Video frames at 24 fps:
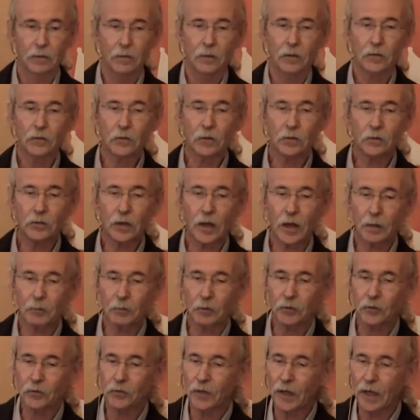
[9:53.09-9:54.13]
This is a
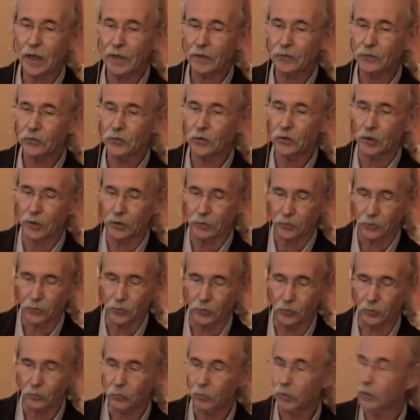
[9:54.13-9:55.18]
Thomas Nast
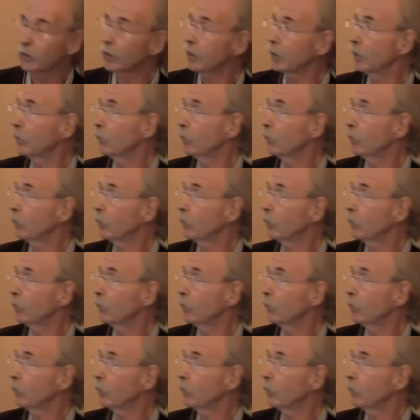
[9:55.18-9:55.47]
cartoon, one that